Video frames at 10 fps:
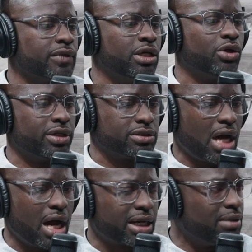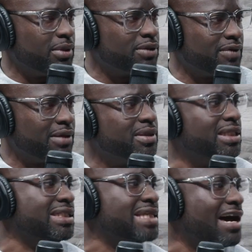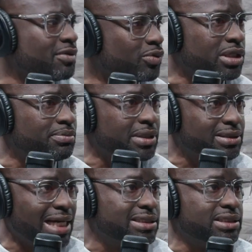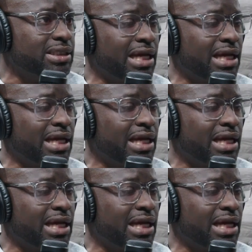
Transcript: they're talking about development. These haven't really been tested.